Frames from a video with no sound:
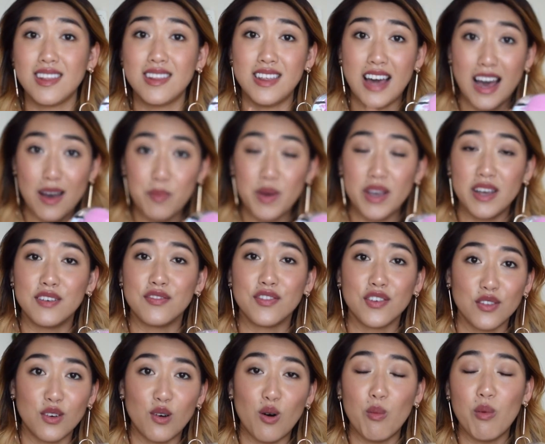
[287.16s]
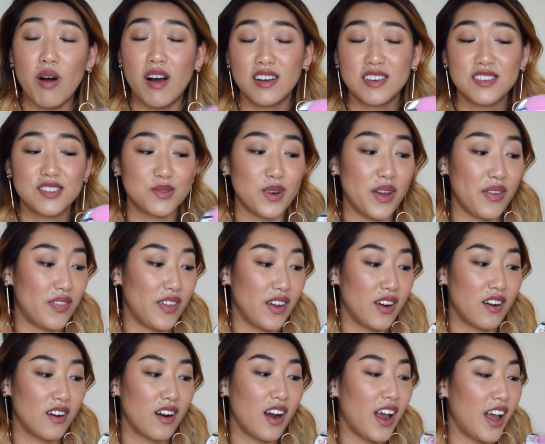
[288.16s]
That paid for the whole box right
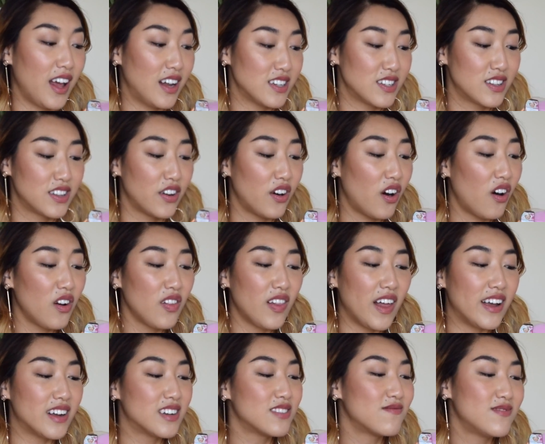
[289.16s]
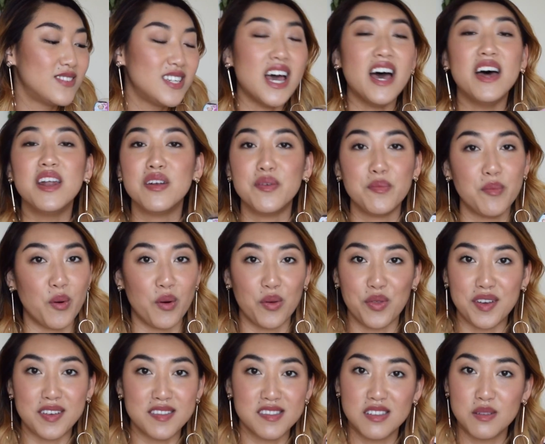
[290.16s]
there. And there are like 10 more
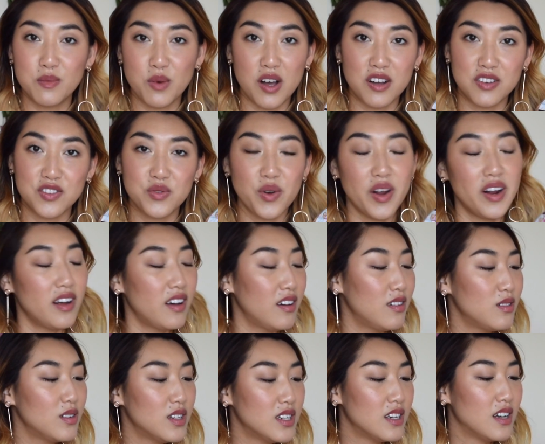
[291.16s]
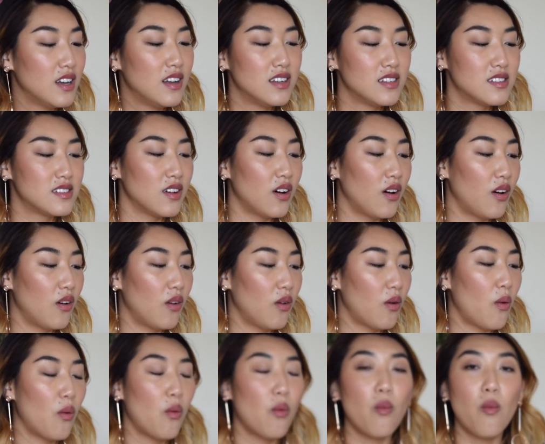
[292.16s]
things in the box right now.
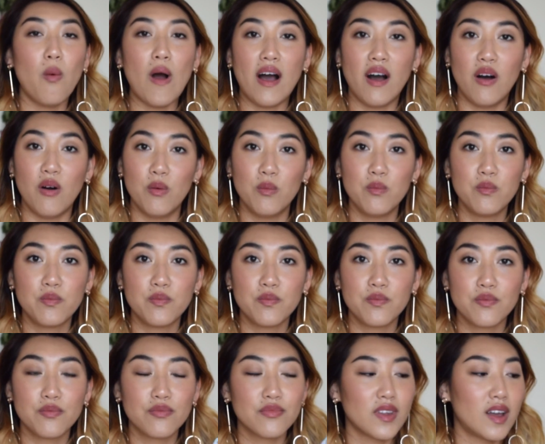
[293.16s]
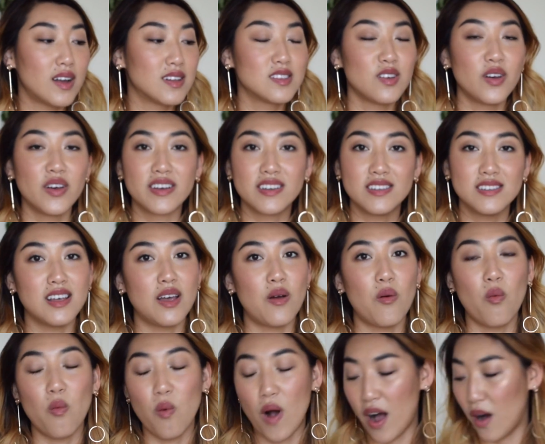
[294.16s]
So wow, that's all I can say.
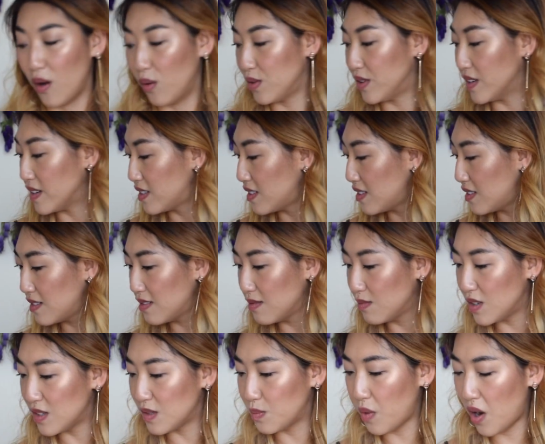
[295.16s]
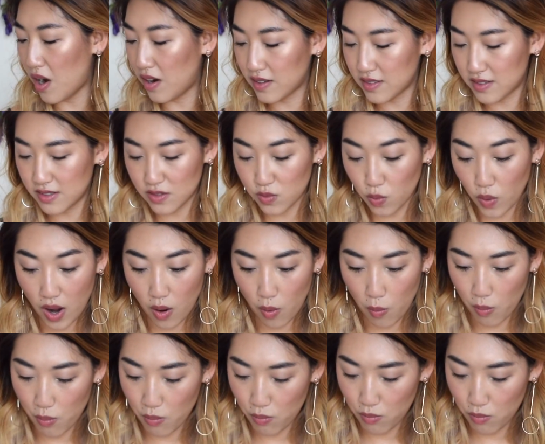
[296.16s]
Wow, this box is wow.